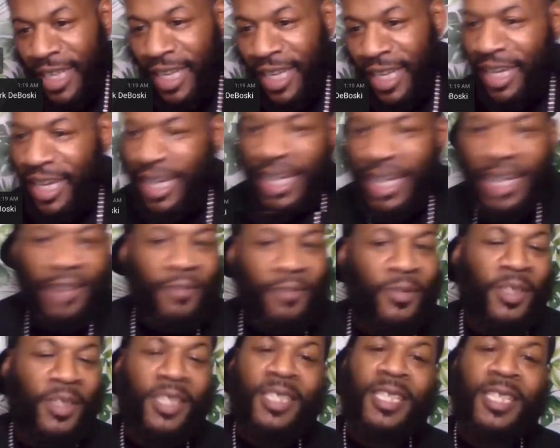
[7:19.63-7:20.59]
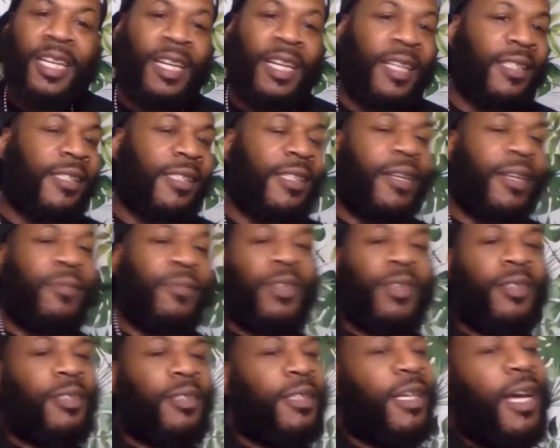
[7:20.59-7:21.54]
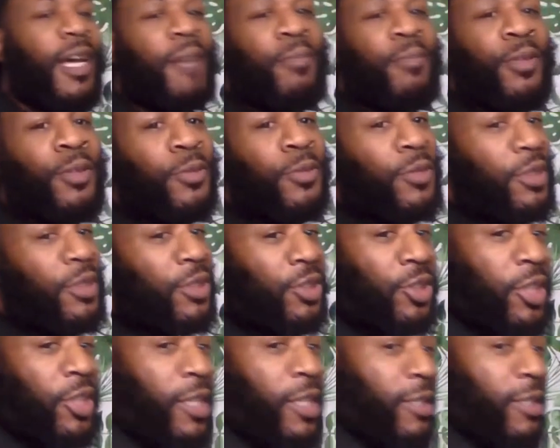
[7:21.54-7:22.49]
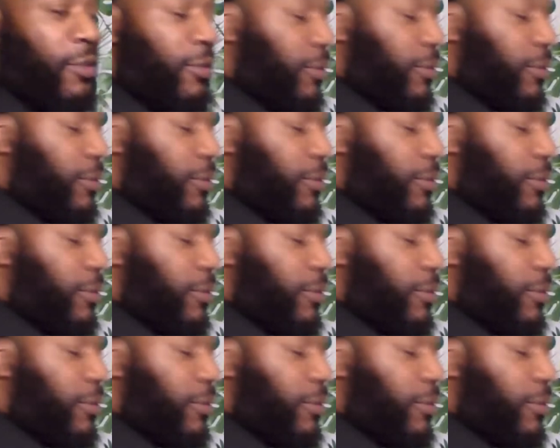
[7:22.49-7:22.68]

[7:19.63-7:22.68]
every time something good happens on this channel.